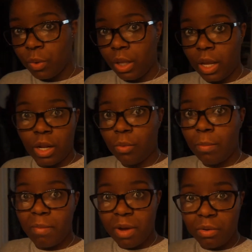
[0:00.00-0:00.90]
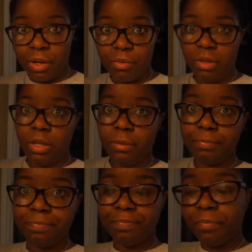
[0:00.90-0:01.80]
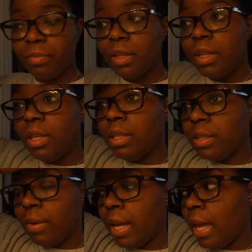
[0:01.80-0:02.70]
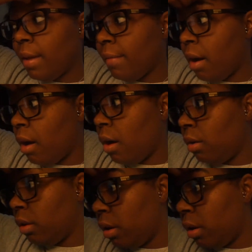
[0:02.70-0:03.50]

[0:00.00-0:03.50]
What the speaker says: and I don't want my phone to go dead. So I have all